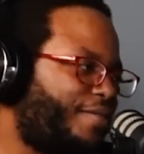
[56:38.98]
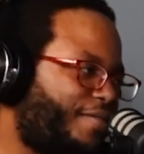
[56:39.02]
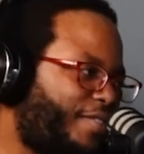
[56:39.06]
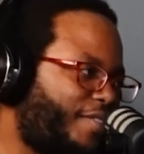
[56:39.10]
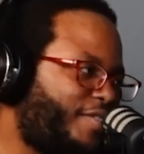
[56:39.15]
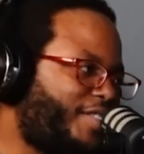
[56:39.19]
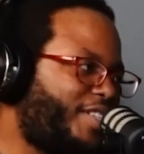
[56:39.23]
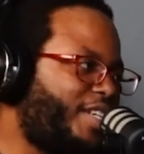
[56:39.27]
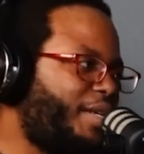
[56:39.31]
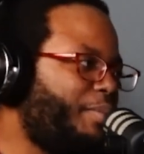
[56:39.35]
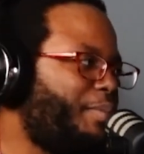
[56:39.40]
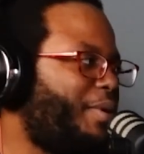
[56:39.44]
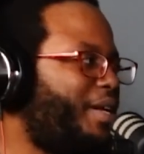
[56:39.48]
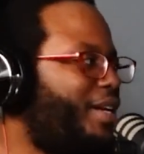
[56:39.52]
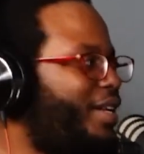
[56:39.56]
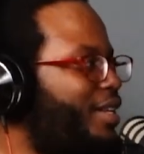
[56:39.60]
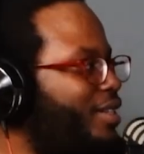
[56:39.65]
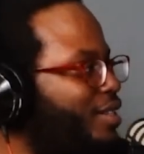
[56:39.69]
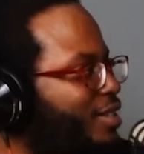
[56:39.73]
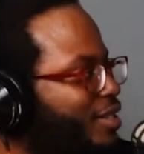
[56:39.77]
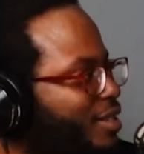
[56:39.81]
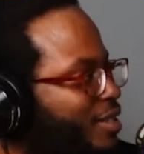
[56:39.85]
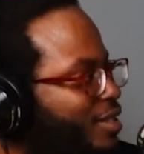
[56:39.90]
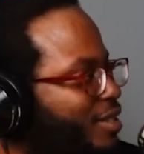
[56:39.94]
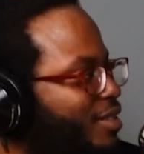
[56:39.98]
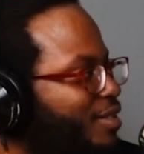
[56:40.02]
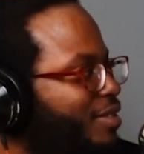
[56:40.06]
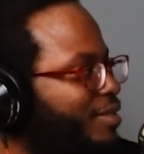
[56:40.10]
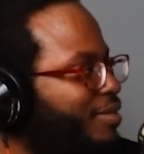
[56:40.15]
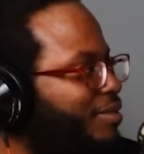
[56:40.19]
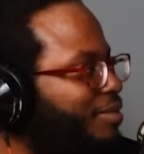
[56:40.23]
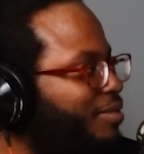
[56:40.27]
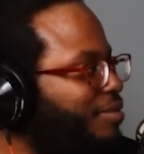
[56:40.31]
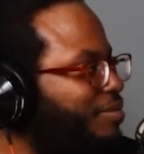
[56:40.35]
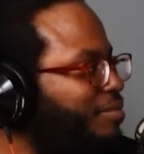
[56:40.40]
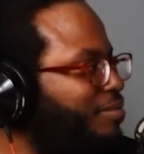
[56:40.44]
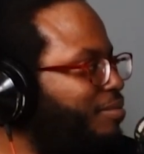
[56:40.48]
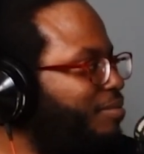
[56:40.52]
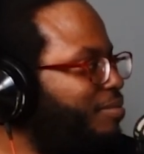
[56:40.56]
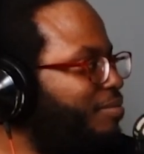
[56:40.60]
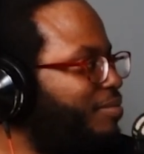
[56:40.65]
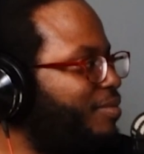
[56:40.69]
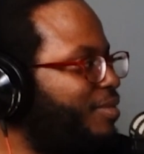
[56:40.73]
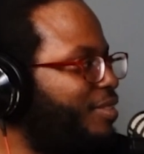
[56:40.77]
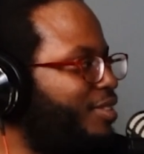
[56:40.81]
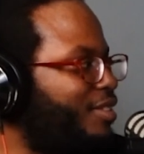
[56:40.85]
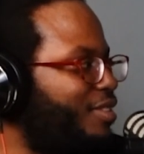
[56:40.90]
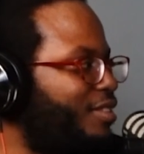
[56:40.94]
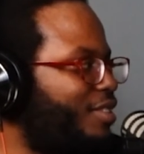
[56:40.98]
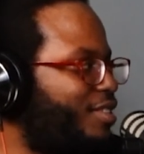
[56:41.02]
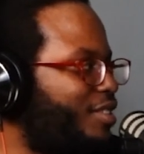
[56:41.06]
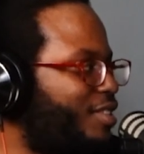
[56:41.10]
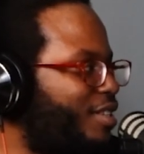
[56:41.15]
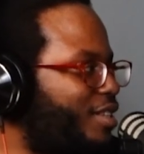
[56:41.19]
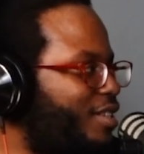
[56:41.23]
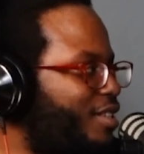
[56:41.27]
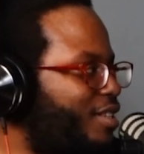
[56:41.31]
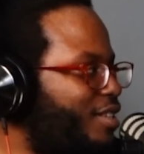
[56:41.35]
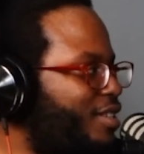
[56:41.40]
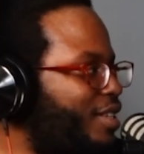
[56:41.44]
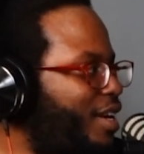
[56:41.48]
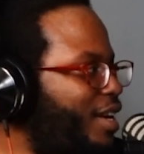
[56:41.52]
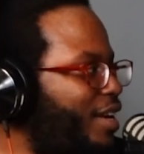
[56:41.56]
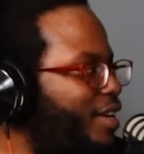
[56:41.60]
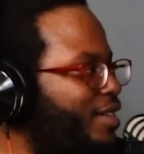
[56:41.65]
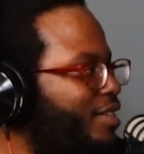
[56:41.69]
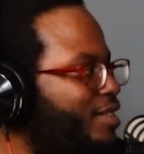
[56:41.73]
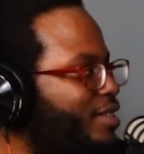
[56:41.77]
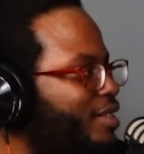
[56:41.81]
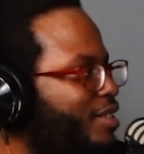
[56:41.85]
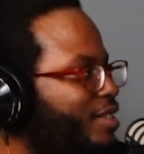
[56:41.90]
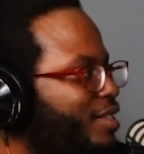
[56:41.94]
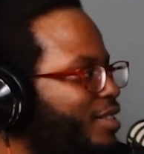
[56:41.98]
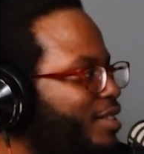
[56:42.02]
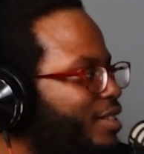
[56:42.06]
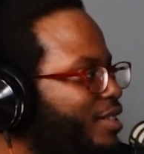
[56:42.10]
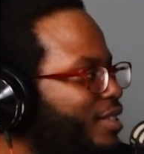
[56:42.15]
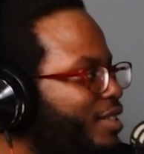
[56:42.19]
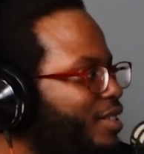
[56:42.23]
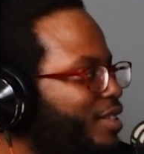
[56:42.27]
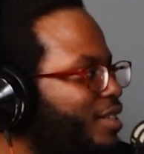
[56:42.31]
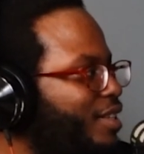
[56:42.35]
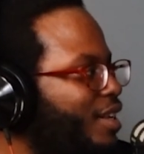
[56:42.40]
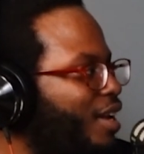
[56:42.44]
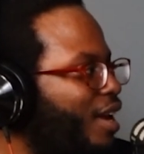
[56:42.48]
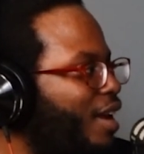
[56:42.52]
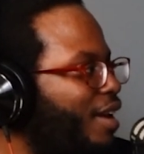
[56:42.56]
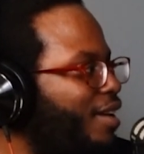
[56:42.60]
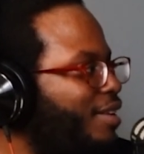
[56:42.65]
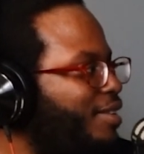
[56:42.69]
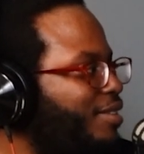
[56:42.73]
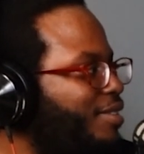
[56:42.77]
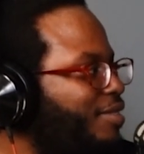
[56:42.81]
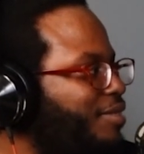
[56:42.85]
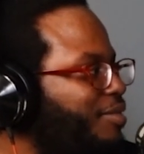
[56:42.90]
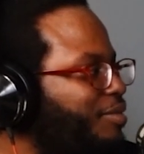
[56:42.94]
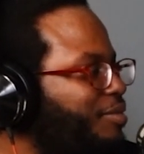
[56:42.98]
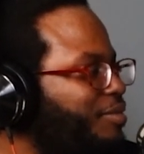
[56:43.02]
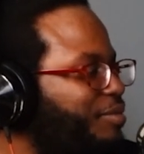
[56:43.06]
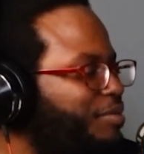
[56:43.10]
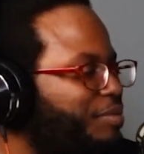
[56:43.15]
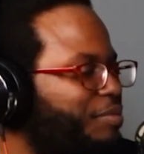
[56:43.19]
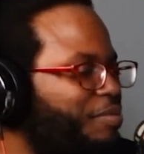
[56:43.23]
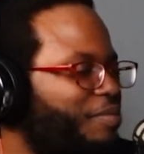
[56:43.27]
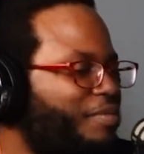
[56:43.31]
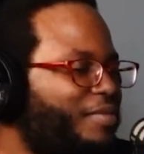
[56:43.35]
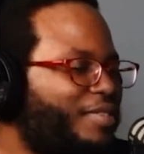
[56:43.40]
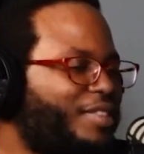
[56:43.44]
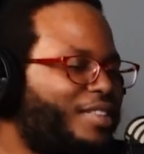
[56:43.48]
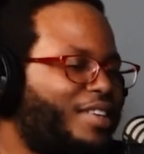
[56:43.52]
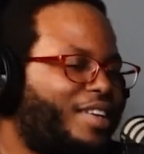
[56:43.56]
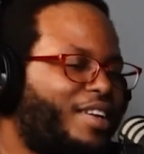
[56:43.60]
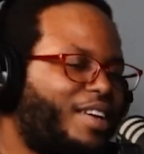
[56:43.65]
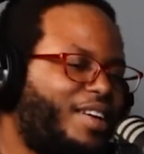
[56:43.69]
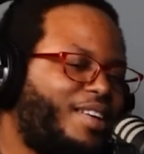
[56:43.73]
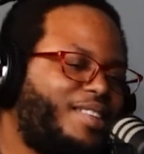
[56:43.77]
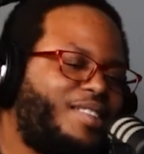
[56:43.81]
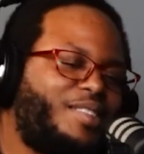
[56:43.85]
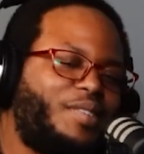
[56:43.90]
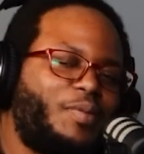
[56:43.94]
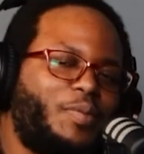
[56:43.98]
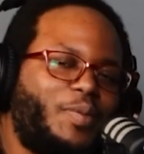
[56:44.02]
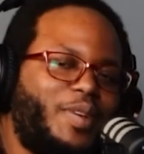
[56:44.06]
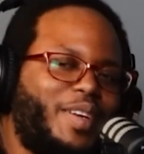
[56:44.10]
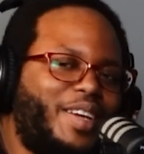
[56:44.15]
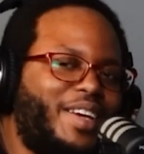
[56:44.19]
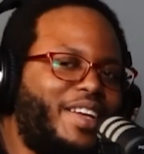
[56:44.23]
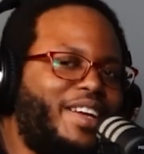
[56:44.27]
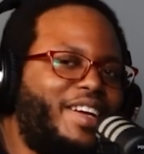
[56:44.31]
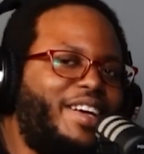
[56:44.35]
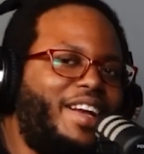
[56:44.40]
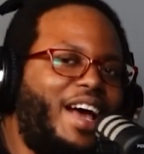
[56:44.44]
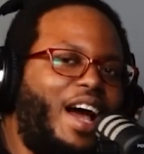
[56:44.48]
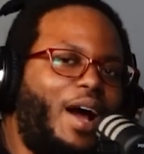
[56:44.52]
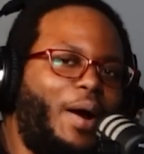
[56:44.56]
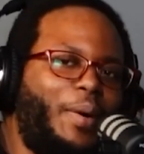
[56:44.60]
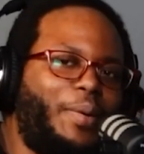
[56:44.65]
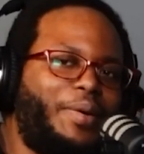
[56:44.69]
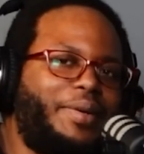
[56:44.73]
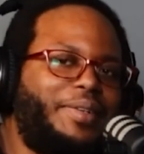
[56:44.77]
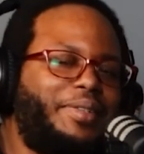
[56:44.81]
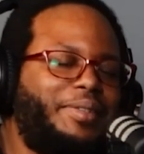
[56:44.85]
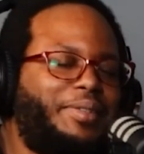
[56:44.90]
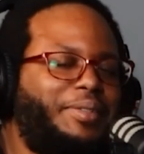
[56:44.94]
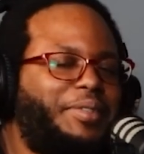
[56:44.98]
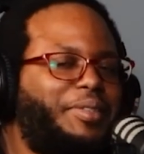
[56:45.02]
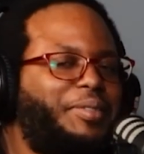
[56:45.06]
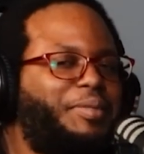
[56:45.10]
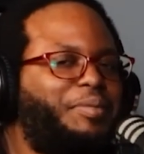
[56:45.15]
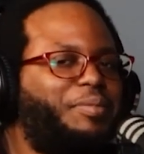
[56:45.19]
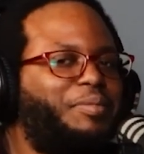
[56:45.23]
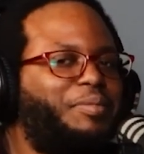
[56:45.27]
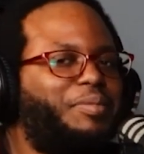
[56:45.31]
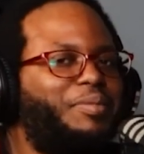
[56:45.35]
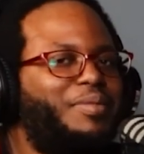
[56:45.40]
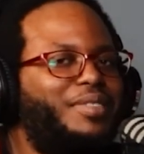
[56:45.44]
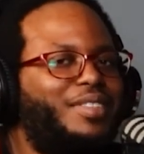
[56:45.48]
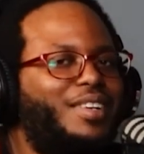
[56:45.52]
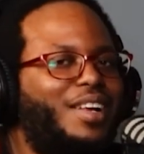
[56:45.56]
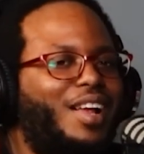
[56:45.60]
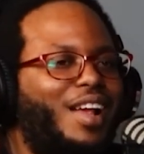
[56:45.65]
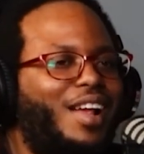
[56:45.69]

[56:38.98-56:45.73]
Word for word: 15 minutes. It's just a taste. It's just the taste hit an hour. We